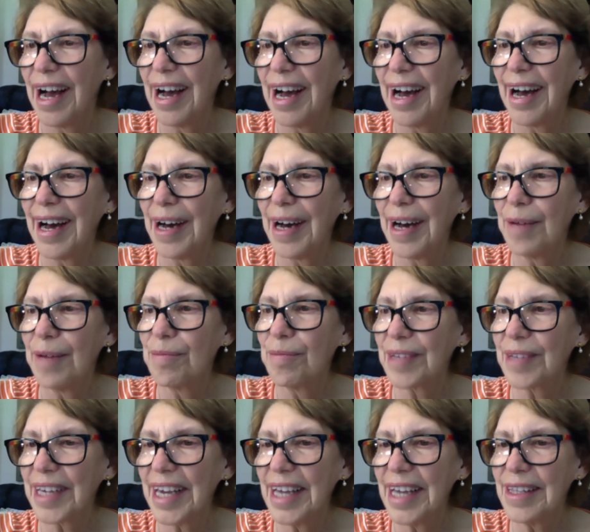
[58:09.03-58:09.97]

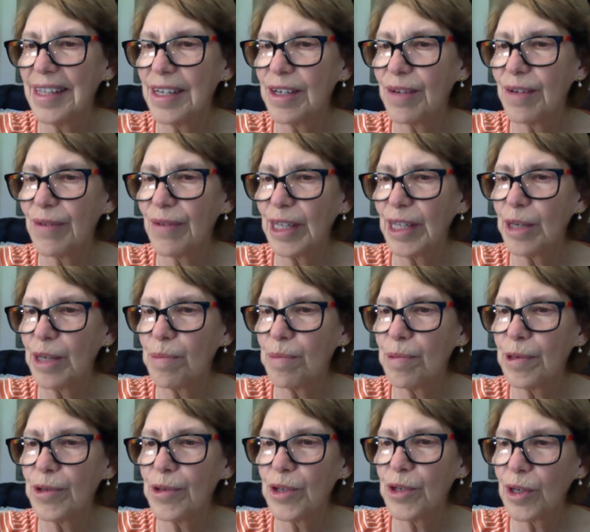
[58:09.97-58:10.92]
Can the
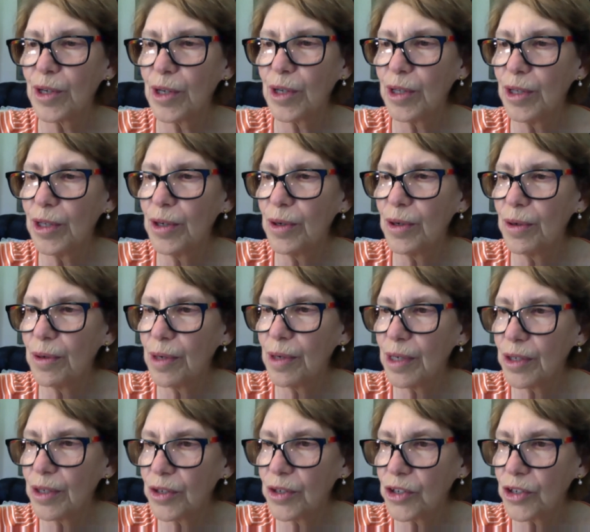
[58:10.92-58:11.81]
developers include